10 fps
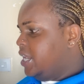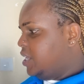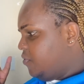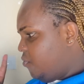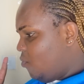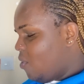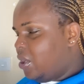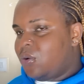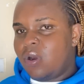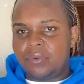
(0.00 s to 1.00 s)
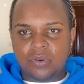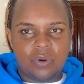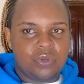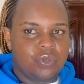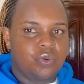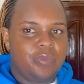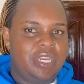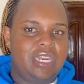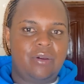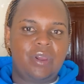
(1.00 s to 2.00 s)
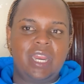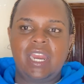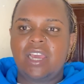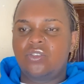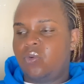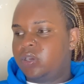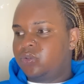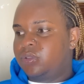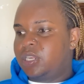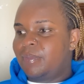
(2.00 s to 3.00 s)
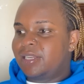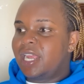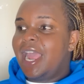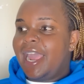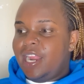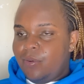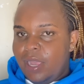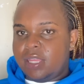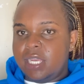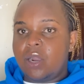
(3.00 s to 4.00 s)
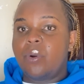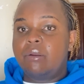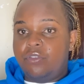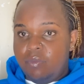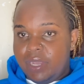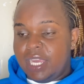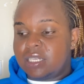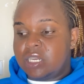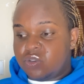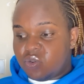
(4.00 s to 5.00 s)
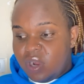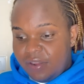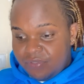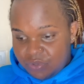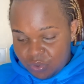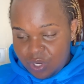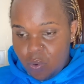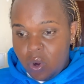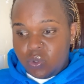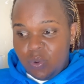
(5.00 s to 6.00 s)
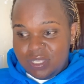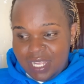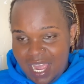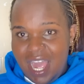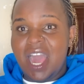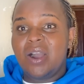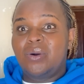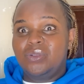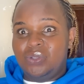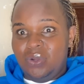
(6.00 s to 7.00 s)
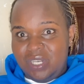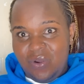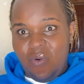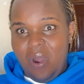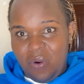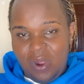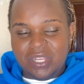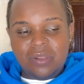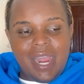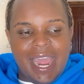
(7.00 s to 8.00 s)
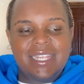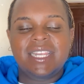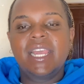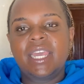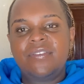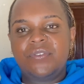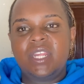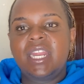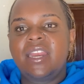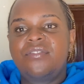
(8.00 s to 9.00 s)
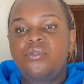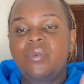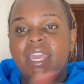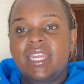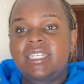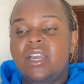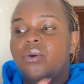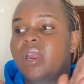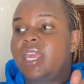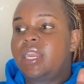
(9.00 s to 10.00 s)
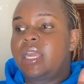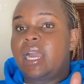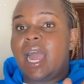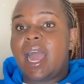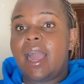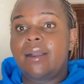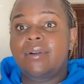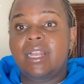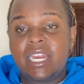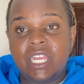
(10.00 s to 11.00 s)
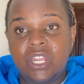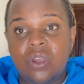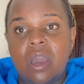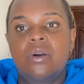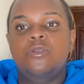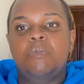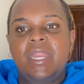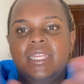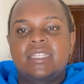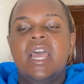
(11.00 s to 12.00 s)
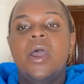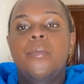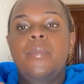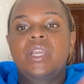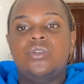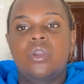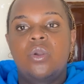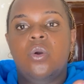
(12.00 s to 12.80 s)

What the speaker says: nikifungua drawer mtaona uto tu mende naongelelea tu 1, 2, 3, but anyway I think when we fumigate ndi tutaona vizuri what was there cause zote huanguka. So guys, if you need any fumigating or any cleaning in your house, please make sure you